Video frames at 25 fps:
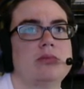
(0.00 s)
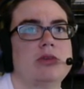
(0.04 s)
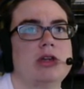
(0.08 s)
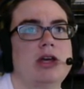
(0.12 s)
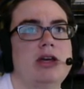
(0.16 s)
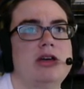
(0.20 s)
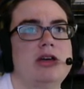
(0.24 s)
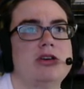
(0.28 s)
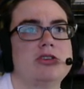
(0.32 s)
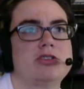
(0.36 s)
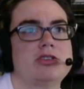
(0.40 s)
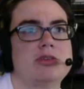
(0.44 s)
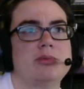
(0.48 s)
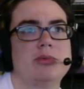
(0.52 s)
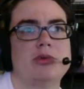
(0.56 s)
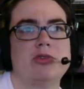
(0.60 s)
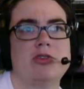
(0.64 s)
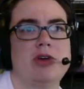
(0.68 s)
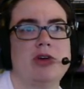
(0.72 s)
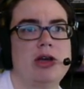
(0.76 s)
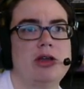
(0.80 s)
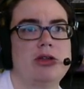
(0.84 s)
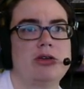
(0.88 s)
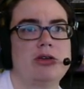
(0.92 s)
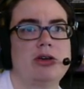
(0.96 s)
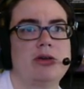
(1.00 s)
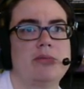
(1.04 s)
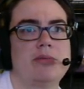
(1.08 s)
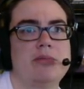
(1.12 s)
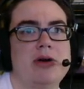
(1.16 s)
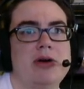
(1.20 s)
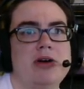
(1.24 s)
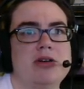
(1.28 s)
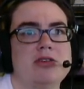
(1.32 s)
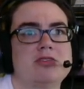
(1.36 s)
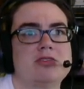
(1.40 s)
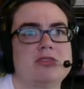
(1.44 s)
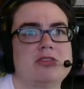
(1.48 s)
here's some irregular
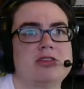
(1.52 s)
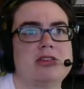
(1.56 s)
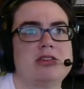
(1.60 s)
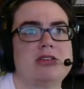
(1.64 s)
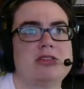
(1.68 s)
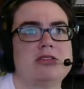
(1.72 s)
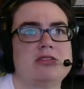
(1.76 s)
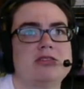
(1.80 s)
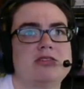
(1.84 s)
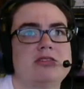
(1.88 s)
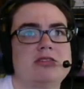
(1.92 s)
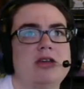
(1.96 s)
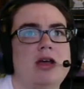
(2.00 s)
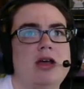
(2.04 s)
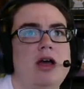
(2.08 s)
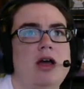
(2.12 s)
comparisons.